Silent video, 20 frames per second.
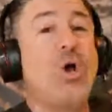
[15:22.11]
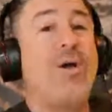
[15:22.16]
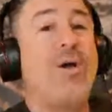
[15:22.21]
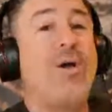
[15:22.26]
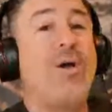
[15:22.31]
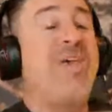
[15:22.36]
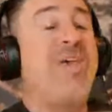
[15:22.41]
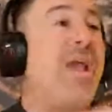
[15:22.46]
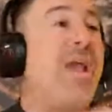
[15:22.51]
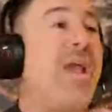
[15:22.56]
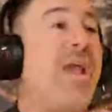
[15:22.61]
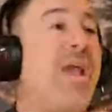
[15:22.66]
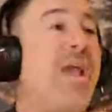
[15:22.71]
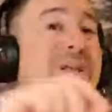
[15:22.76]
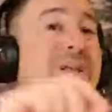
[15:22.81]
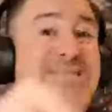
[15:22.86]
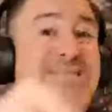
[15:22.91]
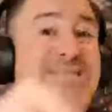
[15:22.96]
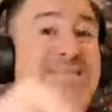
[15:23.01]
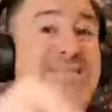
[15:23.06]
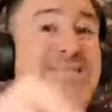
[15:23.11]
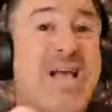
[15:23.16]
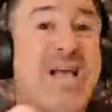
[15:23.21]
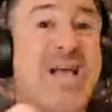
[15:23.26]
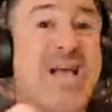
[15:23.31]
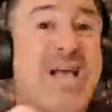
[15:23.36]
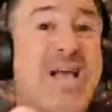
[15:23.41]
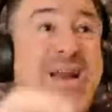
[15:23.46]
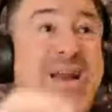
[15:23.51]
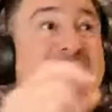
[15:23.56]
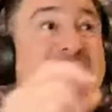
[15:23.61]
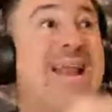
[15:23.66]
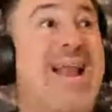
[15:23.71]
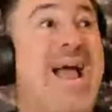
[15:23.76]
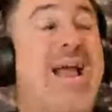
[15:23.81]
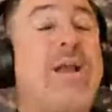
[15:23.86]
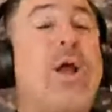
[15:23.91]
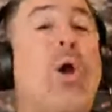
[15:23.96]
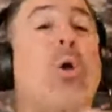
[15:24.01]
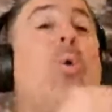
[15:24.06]
So if it was 600
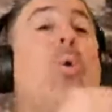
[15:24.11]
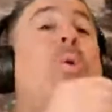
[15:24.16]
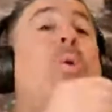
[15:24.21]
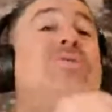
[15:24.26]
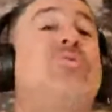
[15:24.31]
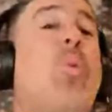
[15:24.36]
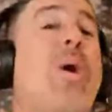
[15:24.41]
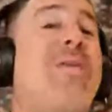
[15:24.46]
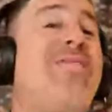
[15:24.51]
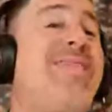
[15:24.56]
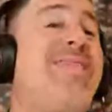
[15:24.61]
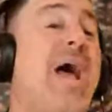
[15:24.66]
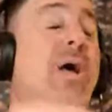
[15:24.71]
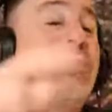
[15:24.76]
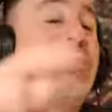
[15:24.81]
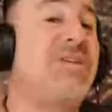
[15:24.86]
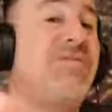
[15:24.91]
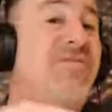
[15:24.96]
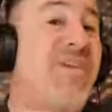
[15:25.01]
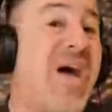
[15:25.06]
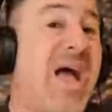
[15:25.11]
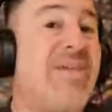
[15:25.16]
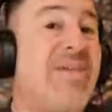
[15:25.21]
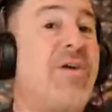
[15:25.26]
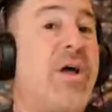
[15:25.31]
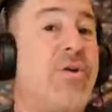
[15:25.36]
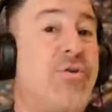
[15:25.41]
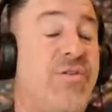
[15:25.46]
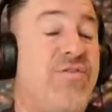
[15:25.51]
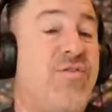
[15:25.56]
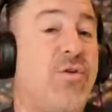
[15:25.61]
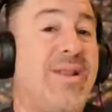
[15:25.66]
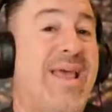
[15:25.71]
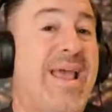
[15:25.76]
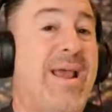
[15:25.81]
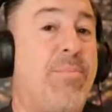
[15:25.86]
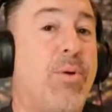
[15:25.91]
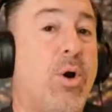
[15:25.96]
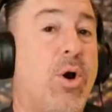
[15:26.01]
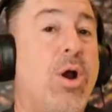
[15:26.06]
and I know it was 1500 for
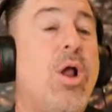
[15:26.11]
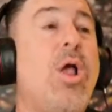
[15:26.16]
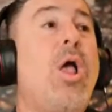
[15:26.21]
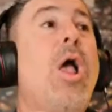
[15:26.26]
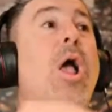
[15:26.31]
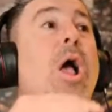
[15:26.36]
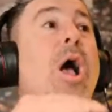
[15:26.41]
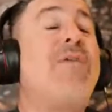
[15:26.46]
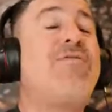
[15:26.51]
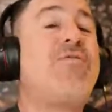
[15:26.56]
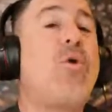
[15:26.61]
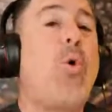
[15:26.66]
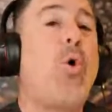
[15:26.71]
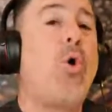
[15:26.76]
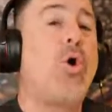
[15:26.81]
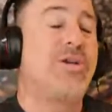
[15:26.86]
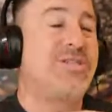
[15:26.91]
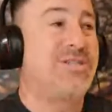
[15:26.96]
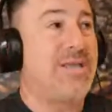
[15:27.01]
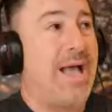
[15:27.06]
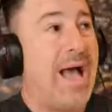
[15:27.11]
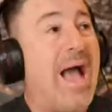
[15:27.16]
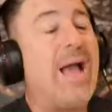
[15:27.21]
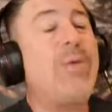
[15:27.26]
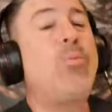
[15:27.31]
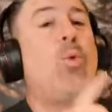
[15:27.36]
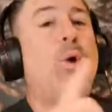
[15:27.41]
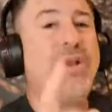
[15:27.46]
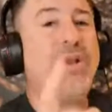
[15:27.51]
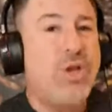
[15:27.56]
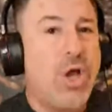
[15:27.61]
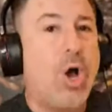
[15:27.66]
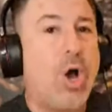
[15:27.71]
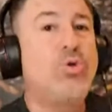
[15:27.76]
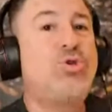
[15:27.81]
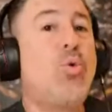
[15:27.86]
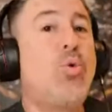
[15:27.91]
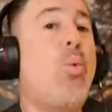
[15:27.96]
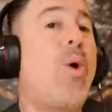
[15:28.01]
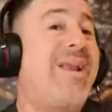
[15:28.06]
labor, of course I would go
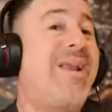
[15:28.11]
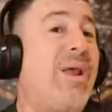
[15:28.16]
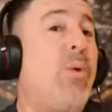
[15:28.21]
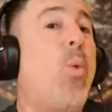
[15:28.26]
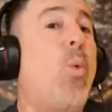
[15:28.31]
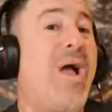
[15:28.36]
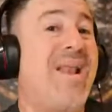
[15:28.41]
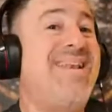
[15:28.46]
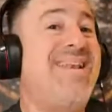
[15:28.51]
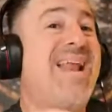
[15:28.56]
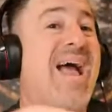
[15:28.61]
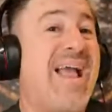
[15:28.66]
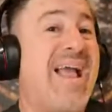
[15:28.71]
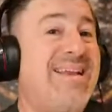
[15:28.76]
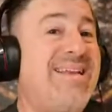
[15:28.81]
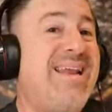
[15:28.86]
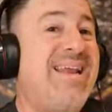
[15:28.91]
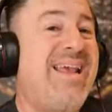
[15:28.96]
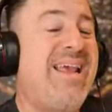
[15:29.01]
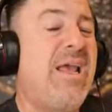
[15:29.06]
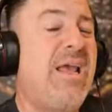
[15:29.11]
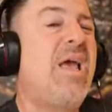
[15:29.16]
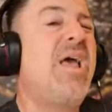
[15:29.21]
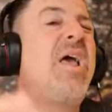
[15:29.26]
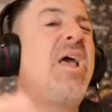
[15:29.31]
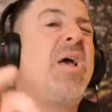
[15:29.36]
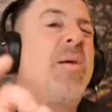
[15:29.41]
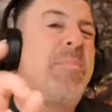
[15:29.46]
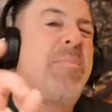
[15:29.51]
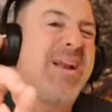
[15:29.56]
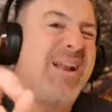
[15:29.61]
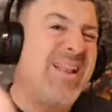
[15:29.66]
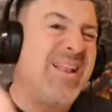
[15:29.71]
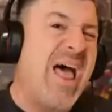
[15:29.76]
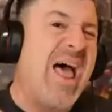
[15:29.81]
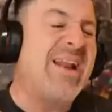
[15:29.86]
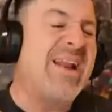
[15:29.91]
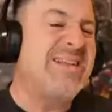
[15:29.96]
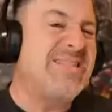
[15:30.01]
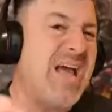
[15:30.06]
2190, but a lot
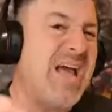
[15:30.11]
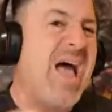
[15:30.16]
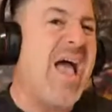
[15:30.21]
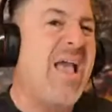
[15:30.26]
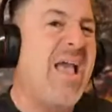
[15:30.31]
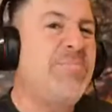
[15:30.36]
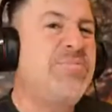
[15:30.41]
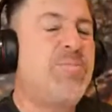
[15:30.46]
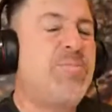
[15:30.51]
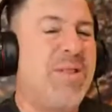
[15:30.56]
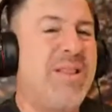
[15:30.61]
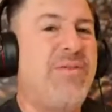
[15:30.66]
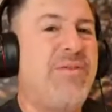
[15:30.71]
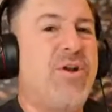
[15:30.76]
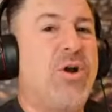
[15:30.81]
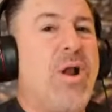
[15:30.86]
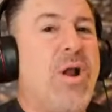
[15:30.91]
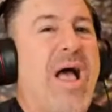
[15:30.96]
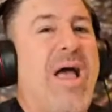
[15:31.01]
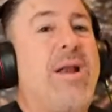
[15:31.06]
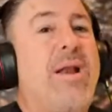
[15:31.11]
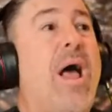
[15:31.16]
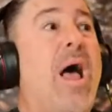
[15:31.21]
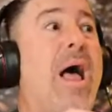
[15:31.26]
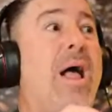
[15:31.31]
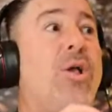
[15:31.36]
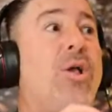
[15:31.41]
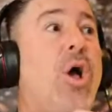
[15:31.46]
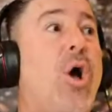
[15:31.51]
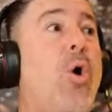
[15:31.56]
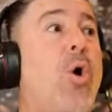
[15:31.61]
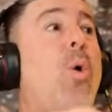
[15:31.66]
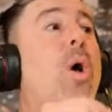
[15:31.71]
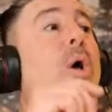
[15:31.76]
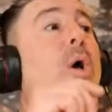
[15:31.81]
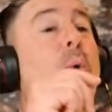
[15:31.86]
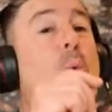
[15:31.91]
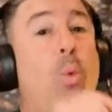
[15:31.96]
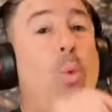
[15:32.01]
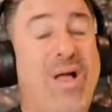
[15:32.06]
of times believe it or not, I'll go
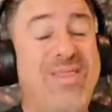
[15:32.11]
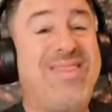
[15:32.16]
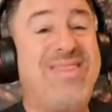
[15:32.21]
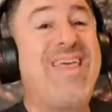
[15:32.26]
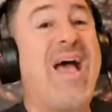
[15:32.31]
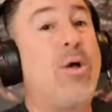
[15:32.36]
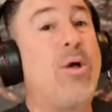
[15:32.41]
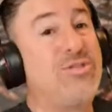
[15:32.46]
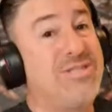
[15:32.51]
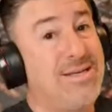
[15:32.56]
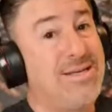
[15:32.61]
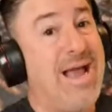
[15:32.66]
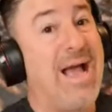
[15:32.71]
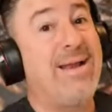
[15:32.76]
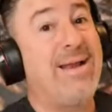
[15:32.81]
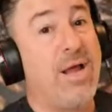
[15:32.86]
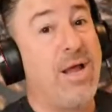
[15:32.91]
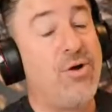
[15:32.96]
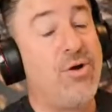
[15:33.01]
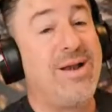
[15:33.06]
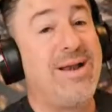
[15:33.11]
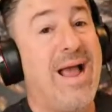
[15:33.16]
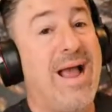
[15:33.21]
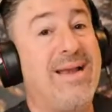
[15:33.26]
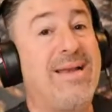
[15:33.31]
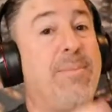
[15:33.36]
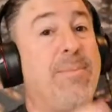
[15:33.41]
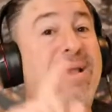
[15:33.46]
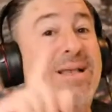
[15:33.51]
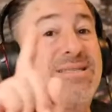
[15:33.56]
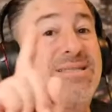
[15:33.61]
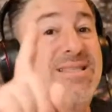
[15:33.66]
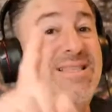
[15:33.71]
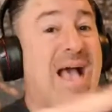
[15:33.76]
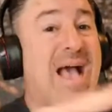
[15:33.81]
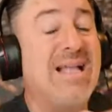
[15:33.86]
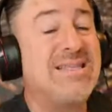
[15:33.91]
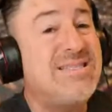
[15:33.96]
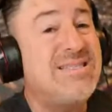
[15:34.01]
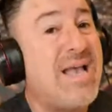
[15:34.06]
1990 because
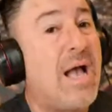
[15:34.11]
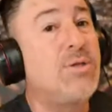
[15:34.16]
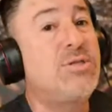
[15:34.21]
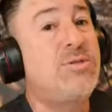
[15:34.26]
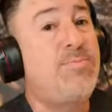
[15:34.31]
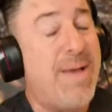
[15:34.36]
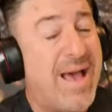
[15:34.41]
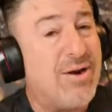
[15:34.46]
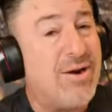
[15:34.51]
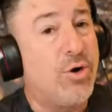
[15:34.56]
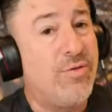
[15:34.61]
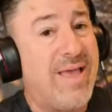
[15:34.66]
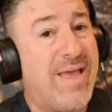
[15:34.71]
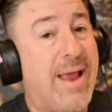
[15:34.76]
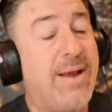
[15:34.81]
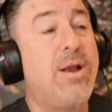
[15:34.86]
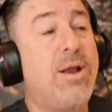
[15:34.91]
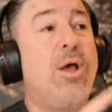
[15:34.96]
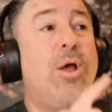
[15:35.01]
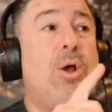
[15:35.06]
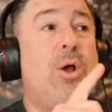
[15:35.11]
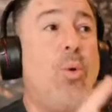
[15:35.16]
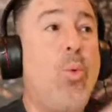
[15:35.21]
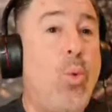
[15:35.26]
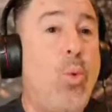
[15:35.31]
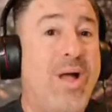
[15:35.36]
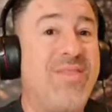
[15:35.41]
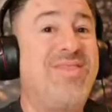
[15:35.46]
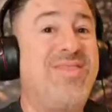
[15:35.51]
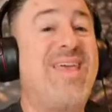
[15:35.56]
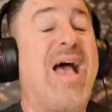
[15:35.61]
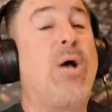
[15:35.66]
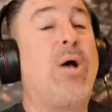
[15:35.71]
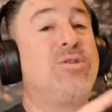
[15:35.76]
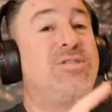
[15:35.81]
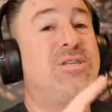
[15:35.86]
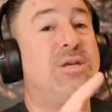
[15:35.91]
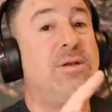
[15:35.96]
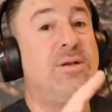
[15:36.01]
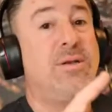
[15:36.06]
that sounds better than
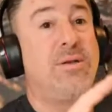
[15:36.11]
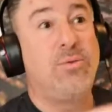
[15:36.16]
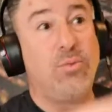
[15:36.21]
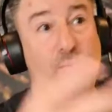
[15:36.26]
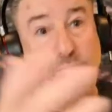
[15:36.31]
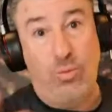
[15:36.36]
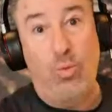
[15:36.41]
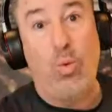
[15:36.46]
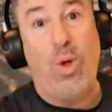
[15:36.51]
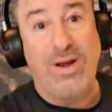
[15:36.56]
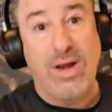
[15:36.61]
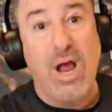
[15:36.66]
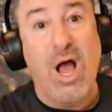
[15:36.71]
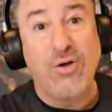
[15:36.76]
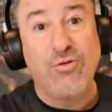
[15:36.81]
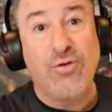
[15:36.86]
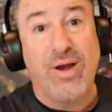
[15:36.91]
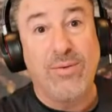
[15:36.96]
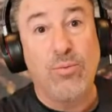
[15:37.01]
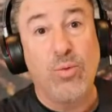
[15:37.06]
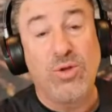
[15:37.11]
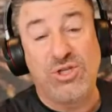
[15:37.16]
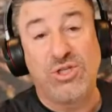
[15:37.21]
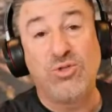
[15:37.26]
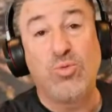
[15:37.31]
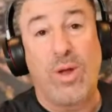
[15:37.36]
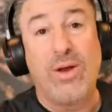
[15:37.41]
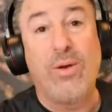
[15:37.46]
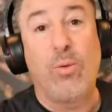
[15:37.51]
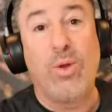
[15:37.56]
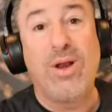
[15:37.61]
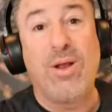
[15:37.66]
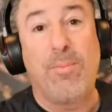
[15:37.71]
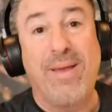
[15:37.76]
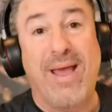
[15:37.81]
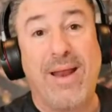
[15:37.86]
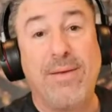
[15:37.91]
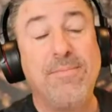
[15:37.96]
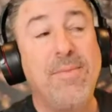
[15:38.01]
1100, which is what it would have been.